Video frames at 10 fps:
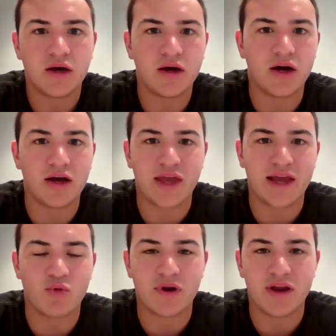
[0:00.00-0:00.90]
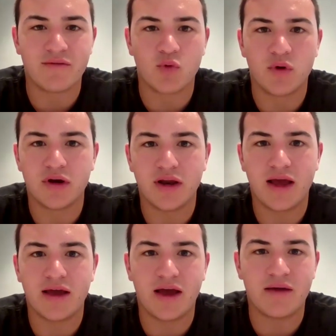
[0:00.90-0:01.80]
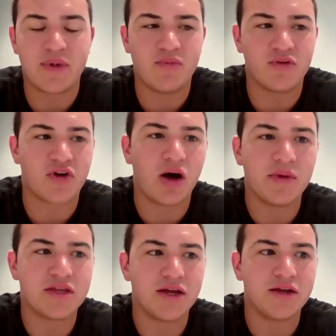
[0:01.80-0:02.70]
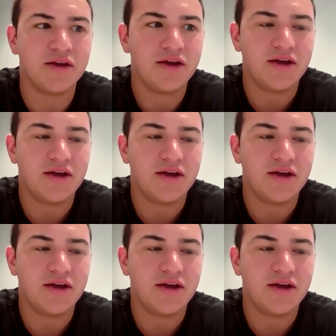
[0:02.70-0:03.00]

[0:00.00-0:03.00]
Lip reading: I think people have commented